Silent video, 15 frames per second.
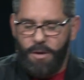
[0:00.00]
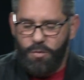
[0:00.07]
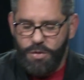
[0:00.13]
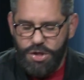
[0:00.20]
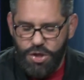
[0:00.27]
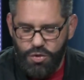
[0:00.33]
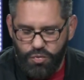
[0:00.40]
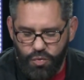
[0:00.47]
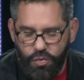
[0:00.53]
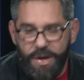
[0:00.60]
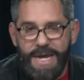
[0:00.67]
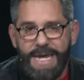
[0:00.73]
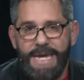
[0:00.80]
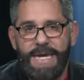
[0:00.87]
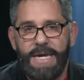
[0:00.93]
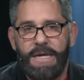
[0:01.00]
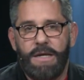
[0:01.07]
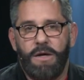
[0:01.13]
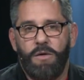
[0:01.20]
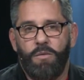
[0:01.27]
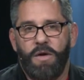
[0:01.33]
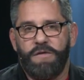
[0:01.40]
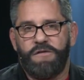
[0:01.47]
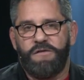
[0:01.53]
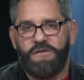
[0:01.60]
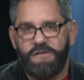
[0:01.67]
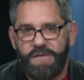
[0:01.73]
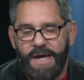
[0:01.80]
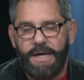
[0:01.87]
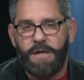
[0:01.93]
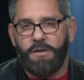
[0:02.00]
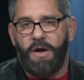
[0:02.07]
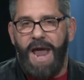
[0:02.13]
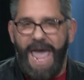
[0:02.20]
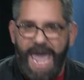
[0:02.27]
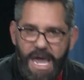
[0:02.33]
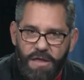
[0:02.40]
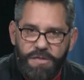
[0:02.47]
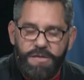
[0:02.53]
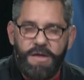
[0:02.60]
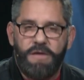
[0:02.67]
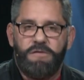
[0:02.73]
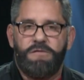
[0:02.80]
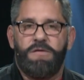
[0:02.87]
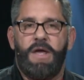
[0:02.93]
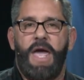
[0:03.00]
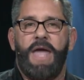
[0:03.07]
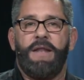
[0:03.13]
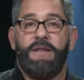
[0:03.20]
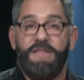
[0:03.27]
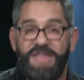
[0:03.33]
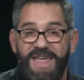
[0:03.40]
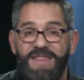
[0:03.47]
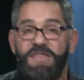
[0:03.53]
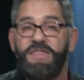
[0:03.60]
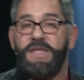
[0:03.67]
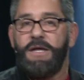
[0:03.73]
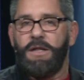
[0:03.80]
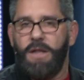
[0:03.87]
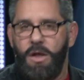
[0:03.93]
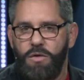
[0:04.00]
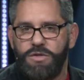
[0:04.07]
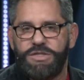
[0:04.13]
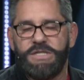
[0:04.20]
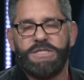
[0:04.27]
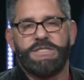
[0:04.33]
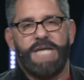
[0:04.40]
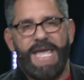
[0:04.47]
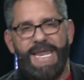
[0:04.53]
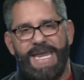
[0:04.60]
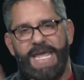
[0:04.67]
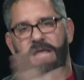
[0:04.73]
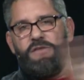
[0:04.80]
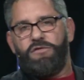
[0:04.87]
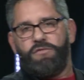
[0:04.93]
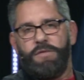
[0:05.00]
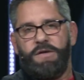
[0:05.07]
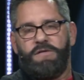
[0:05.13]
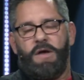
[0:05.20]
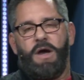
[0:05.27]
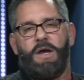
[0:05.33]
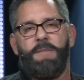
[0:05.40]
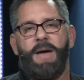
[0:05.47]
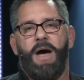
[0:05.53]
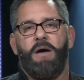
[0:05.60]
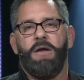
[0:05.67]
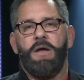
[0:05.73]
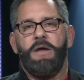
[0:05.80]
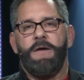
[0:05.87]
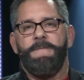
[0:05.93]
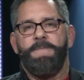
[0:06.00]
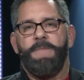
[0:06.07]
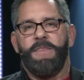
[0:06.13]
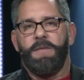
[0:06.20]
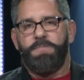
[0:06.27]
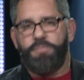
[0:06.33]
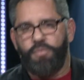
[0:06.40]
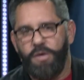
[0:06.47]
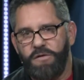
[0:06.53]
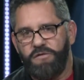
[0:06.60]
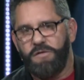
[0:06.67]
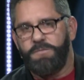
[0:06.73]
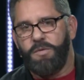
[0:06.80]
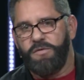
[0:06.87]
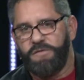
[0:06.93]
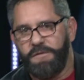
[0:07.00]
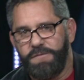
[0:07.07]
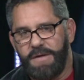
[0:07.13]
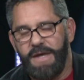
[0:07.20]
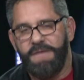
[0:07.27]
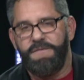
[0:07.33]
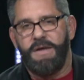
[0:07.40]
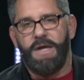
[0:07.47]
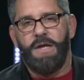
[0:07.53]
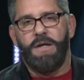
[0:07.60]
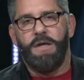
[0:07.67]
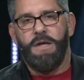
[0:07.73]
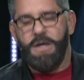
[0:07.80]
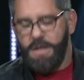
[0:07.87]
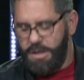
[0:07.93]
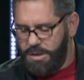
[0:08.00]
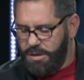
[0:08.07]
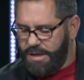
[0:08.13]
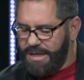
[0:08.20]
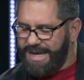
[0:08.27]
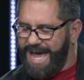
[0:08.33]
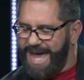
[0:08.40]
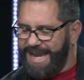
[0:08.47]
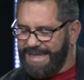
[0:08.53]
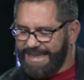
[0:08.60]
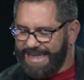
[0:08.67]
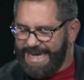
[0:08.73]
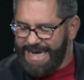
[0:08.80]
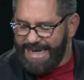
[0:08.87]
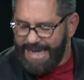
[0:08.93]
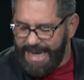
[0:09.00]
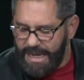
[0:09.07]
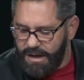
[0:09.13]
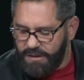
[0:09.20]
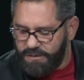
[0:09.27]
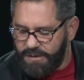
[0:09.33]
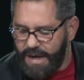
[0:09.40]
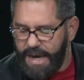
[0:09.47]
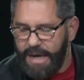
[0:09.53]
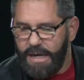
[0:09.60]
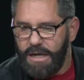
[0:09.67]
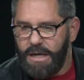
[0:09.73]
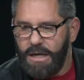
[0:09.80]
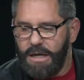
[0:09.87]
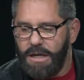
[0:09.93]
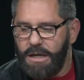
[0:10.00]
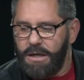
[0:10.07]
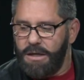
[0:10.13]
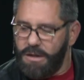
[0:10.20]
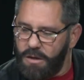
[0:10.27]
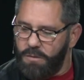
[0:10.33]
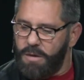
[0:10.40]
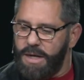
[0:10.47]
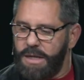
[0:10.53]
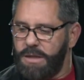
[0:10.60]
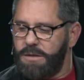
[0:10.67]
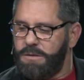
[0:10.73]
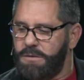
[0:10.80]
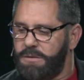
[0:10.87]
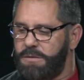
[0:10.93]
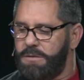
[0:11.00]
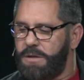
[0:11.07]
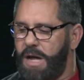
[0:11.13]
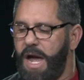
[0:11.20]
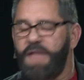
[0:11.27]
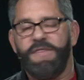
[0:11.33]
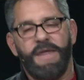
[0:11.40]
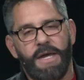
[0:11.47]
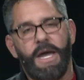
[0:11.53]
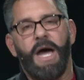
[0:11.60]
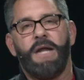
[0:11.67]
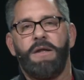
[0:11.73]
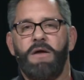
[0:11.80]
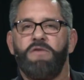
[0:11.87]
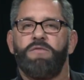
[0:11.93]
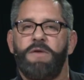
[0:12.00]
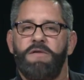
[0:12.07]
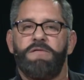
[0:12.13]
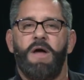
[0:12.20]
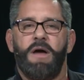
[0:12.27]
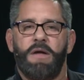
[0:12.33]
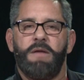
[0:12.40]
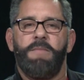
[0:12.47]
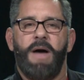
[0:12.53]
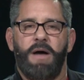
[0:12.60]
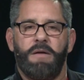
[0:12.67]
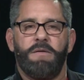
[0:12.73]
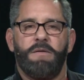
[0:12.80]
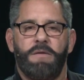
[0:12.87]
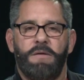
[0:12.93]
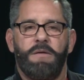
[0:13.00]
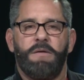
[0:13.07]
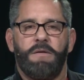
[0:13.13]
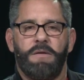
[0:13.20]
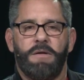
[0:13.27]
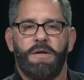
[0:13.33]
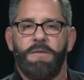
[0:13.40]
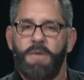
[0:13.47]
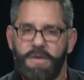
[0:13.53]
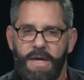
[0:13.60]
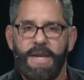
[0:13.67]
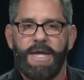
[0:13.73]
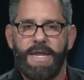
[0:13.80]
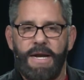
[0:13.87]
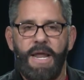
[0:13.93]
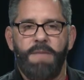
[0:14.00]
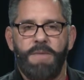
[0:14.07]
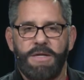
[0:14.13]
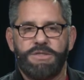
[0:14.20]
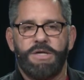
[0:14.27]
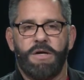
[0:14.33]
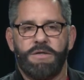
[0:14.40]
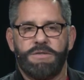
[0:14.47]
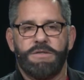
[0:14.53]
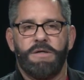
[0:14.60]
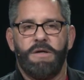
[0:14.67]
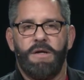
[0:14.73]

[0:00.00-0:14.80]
When you read what secular atheists and then theologians in history talk about, the principles of giving, you can kind of lean in and say, you know what? I think God knows what he's talking about. Come on, can I get an amen, church?